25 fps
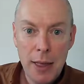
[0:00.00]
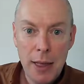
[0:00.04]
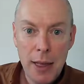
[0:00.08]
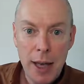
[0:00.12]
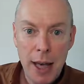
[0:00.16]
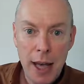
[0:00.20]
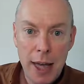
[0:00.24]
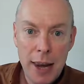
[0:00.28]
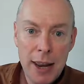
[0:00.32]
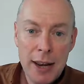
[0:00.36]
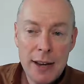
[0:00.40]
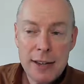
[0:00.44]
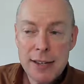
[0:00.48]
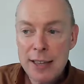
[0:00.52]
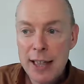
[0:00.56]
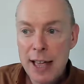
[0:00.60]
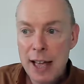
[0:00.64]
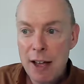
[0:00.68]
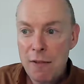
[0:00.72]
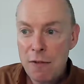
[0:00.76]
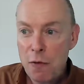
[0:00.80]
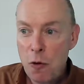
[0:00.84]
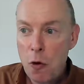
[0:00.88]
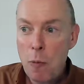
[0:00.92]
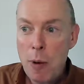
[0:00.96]
And into
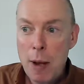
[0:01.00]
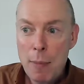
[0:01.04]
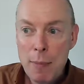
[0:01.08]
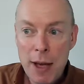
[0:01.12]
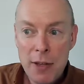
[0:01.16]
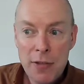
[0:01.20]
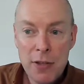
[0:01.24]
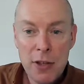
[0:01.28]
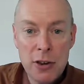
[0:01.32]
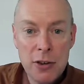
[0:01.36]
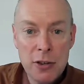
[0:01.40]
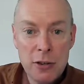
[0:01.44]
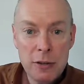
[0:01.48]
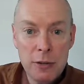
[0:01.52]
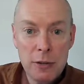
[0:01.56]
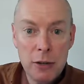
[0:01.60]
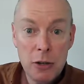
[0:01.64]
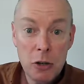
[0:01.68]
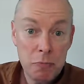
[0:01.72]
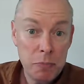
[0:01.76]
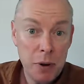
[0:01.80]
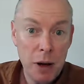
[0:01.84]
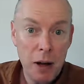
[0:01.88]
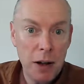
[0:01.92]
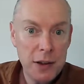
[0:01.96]
that format method you
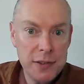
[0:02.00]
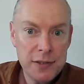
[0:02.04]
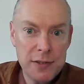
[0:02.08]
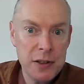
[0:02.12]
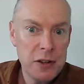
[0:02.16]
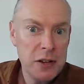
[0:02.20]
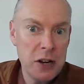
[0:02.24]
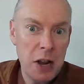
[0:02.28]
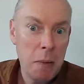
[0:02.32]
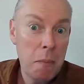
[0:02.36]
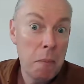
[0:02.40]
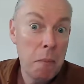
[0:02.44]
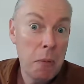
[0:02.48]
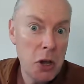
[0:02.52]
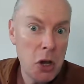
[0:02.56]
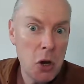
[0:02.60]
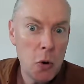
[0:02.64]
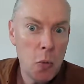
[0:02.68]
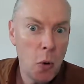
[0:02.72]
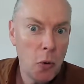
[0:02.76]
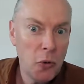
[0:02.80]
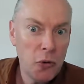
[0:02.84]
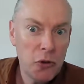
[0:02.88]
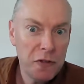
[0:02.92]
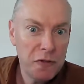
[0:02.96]
pass the number you
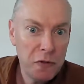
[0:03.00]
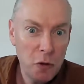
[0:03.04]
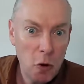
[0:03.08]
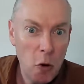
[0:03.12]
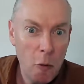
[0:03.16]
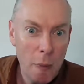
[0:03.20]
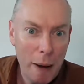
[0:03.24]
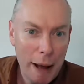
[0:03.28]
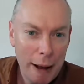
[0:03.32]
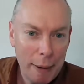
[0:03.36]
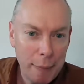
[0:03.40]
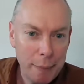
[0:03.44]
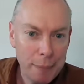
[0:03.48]
want to format.